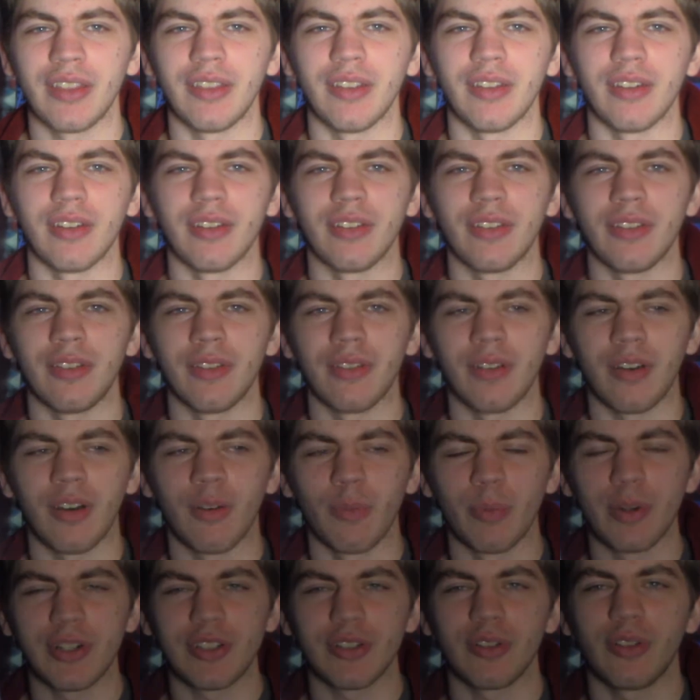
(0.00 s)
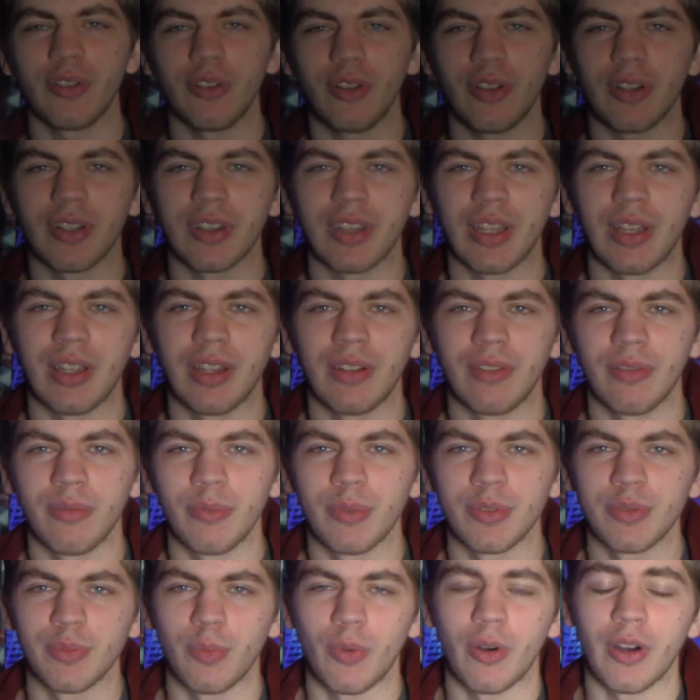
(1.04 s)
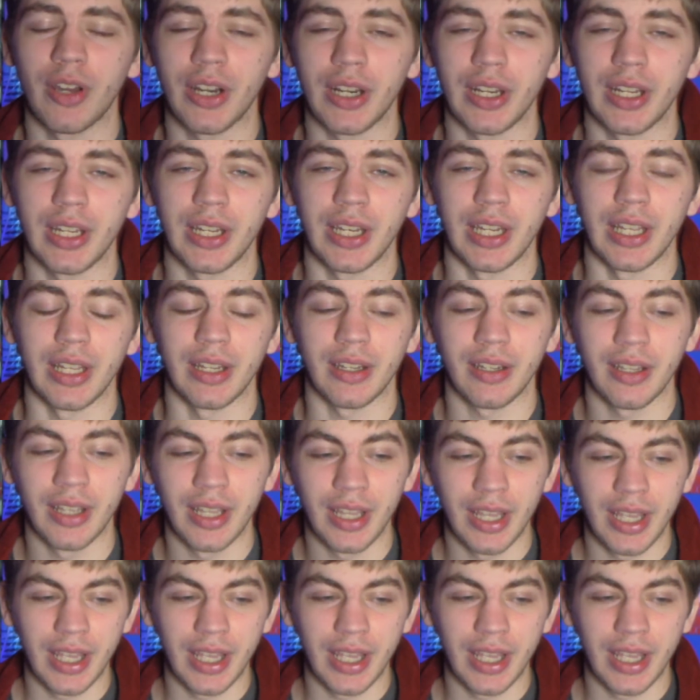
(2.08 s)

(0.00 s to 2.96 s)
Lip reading: the original look that was wanted in it.